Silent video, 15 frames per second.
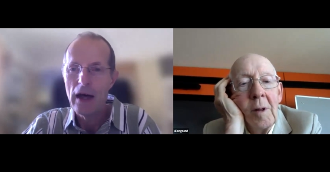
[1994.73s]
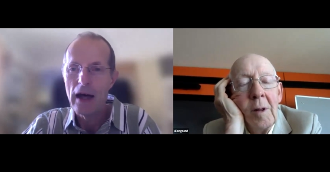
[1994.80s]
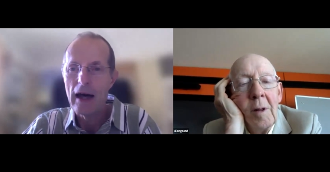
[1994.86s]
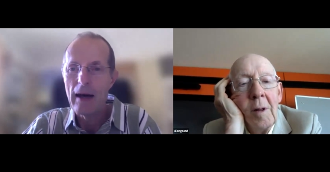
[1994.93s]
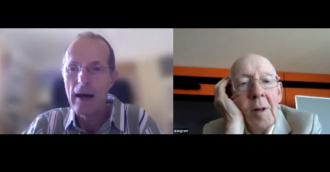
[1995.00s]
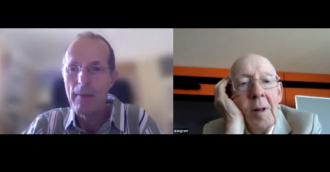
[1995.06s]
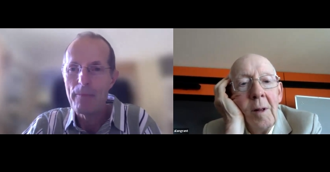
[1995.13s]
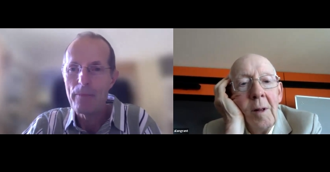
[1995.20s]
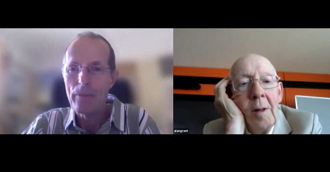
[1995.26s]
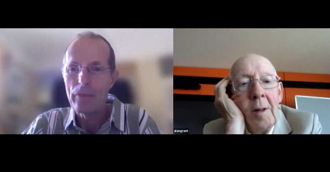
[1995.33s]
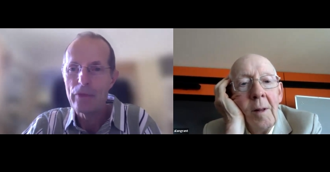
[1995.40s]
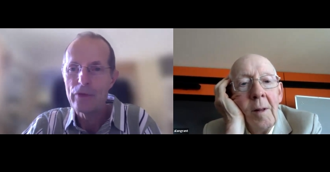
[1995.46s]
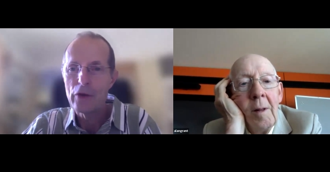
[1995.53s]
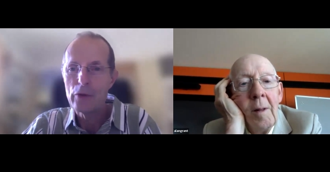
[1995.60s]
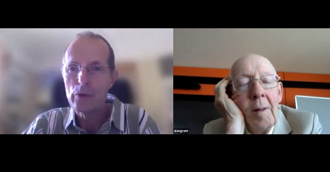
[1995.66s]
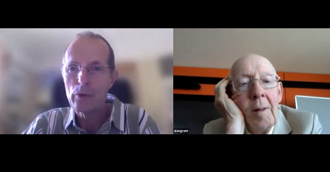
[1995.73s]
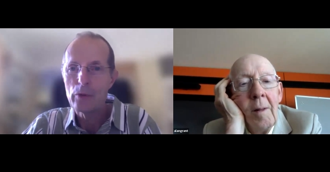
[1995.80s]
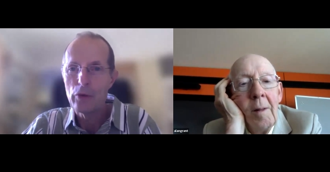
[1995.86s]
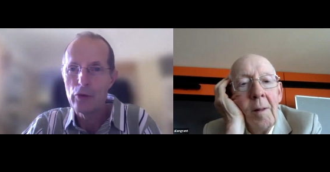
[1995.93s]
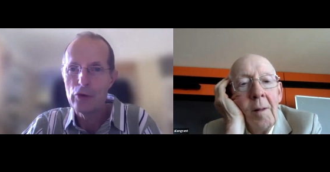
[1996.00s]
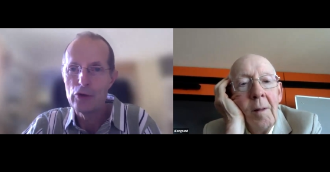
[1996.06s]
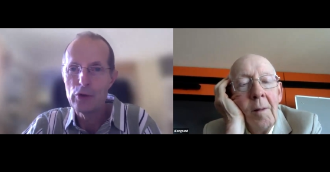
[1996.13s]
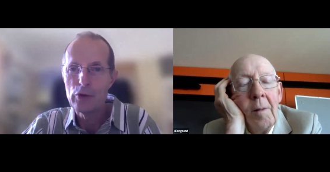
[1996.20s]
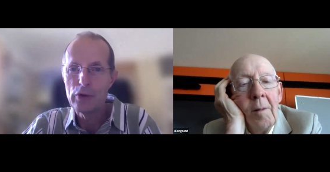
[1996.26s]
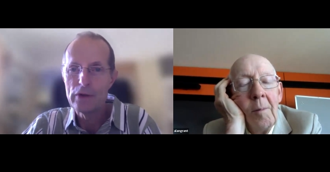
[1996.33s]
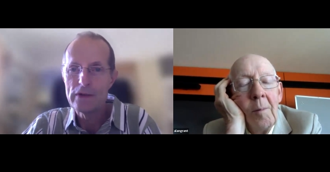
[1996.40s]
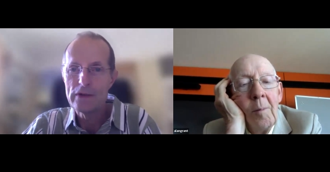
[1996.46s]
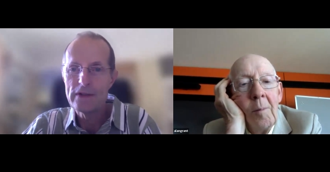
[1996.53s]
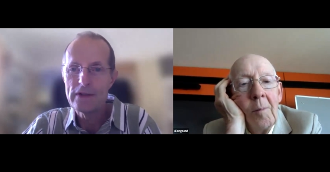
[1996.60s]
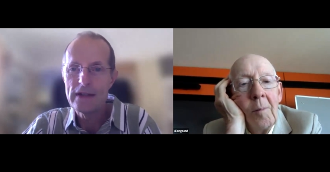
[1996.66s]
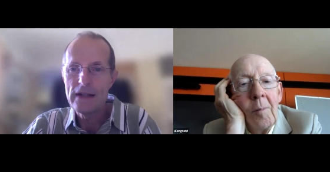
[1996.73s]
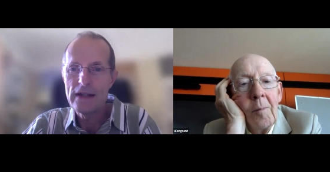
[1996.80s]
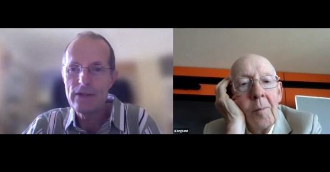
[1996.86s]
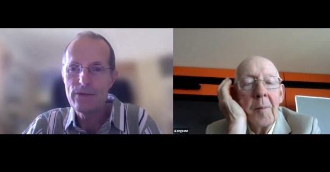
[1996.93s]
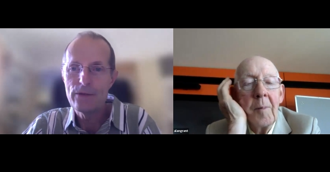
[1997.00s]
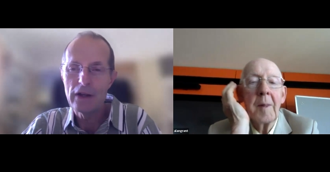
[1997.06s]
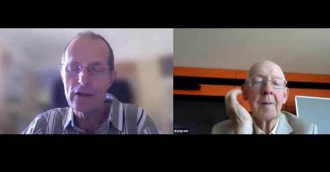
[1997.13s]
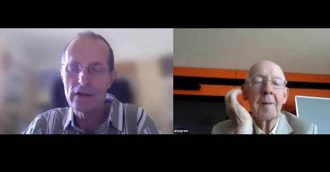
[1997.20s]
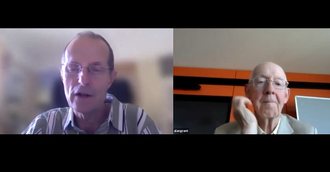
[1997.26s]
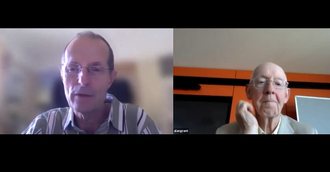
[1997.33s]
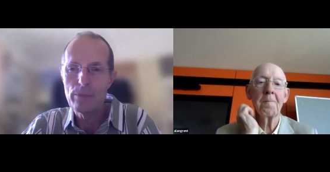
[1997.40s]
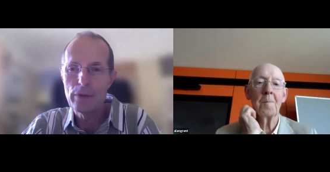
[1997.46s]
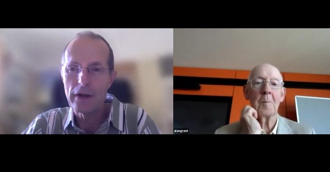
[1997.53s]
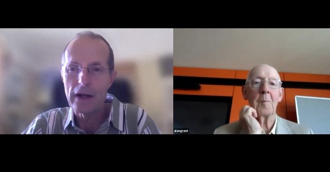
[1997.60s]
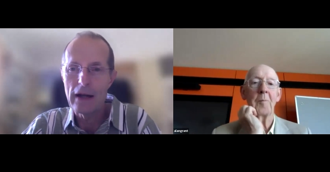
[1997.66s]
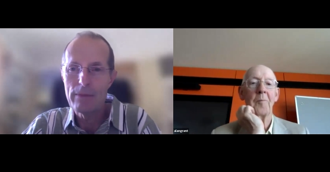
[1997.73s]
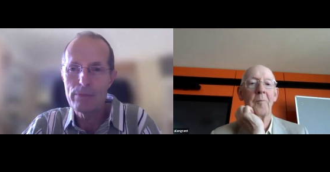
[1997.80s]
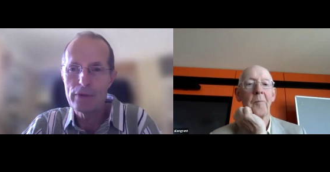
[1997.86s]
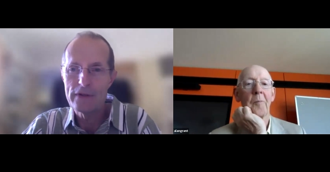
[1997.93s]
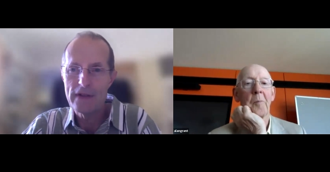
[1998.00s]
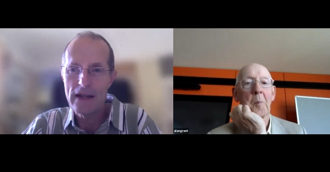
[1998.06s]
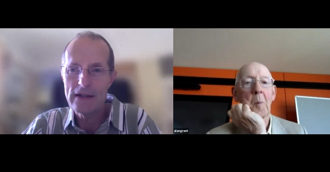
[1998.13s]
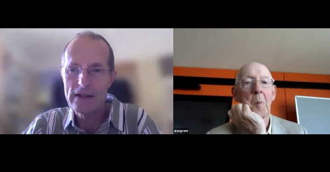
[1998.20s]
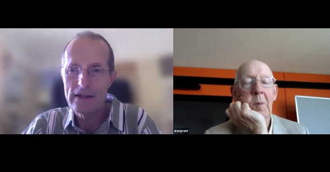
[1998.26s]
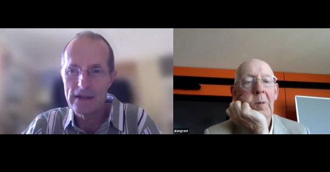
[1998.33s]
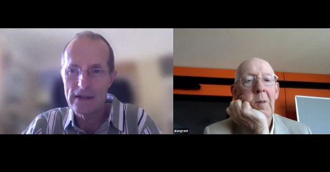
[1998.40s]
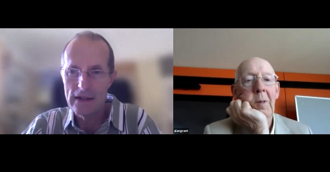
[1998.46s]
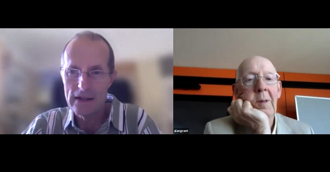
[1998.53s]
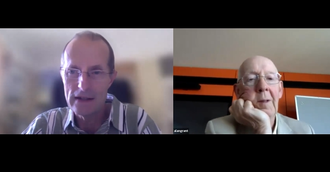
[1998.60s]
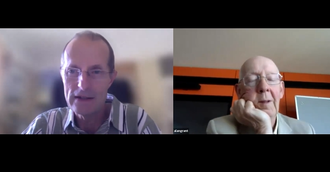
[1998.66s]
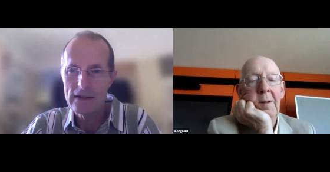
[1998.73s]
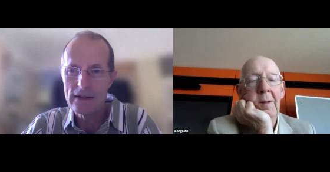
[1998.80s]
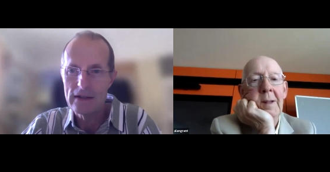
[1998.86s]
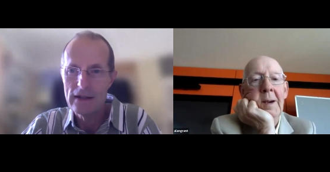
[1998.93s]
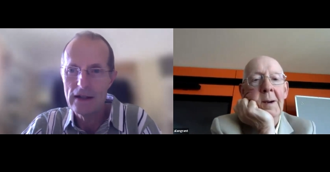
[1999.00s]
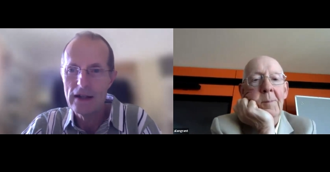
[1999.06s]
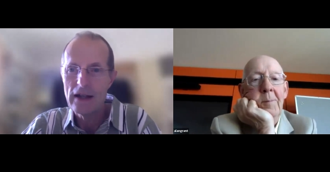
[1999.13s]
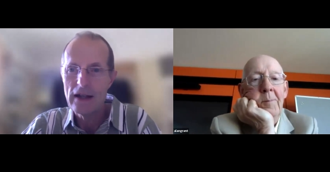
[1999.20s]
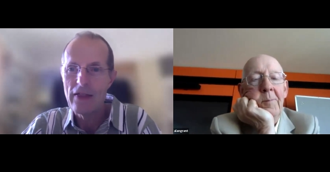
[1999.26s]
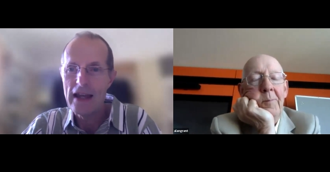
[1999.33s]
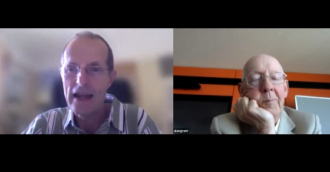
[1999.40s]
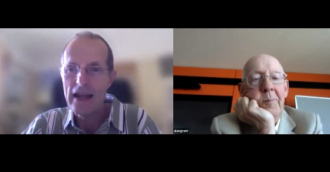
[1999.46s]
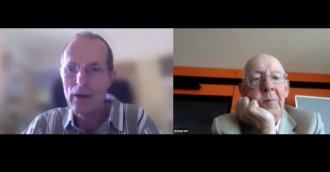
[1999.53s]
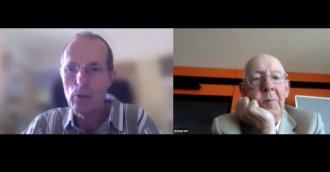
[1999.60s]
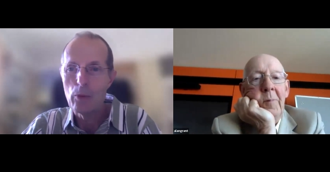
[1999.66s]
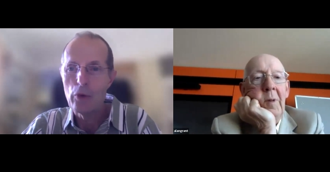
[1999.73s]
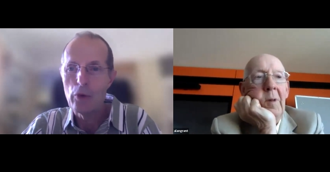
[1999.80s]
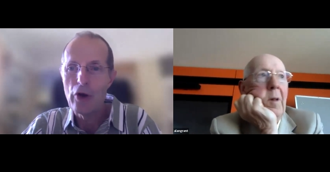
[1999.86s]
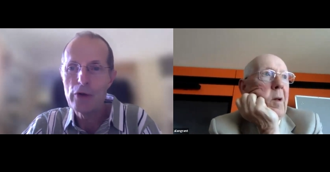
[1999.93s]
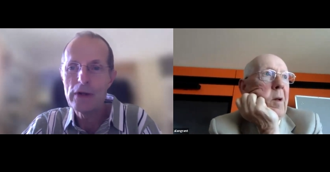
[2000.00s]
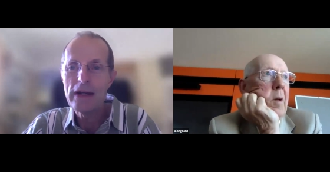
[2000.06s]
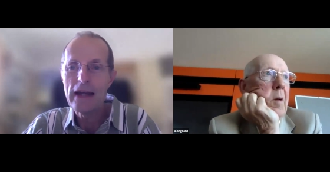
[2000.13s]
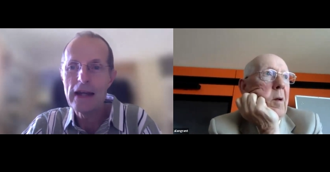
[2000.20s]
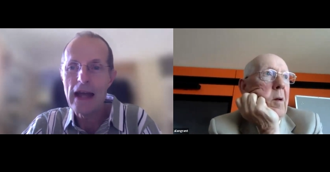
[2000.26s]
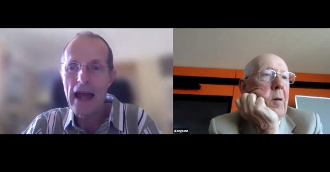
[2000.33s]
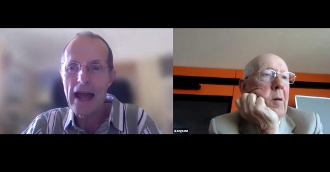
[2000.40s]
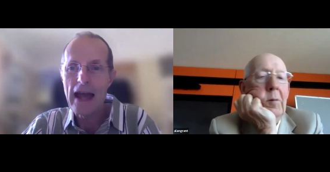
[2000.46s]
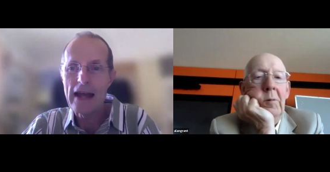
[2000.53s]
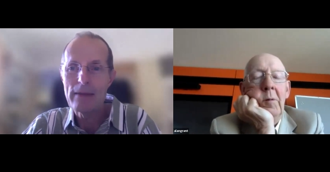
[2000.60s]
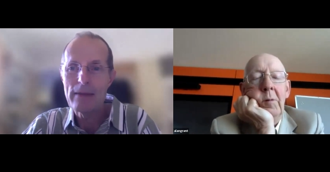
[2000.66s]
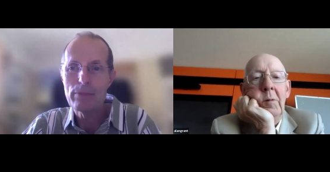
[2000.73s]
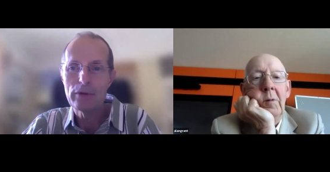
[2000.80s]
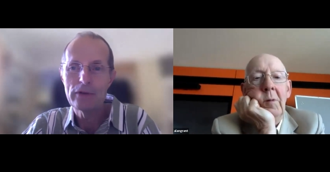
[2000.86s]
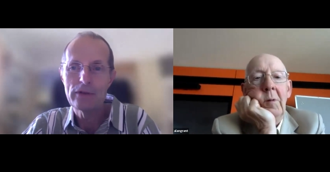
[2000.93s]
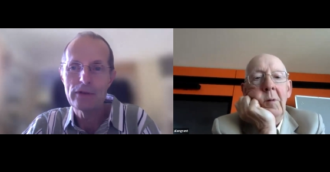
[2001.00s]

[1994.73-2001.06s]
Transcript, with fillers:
Speaker 1: Um, so you can see from the example that I presented, yeah. they were only able to